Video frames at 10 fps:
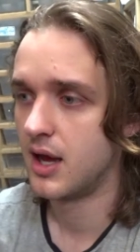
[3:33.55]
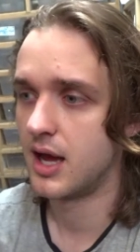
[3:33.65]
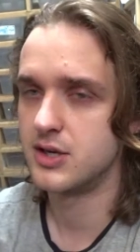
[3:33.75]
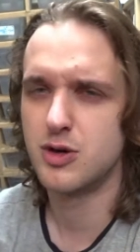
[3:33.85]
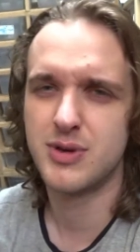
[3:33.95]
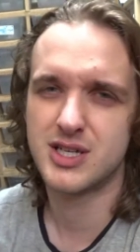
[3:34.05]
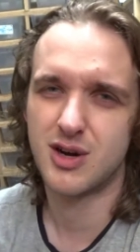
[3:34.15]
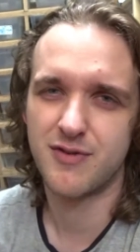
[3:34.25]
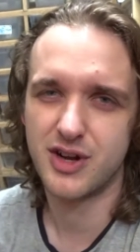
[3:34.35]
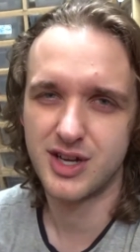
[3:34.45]
And dubias
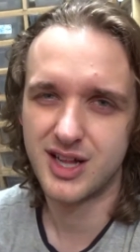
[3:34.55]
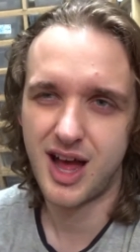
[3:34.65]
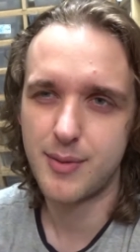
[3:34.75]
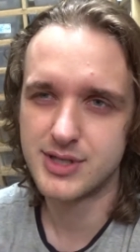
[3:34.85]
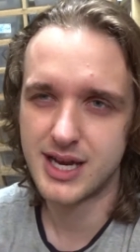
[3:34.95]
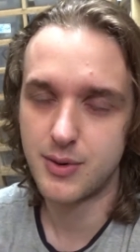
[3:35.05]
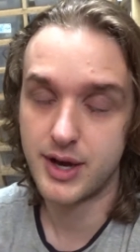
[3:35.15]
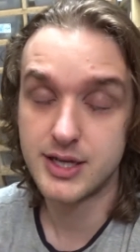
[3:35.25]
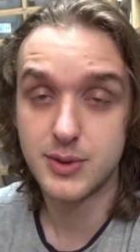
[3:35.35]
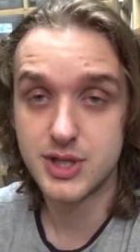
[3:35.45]
aren't very good climbers
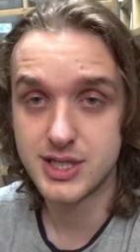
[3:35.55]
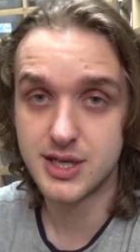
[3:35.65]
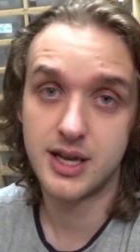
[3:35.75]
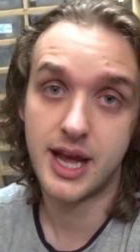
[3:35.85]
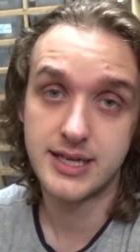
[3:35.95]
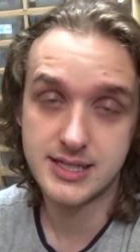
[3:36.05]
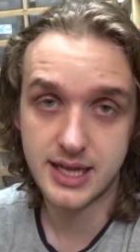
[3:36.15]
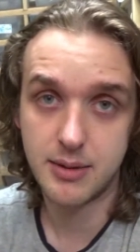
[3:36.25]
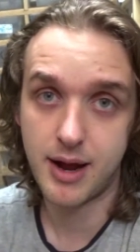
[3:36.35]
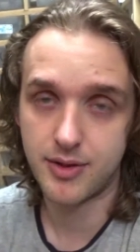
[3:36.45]
anyways, which is a nice
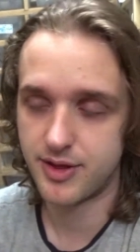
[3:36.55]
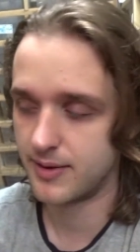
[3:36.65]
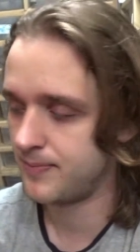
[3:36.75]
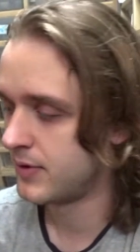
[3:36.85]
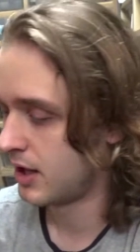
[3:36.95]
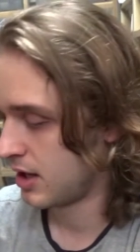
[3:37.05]
thing about them.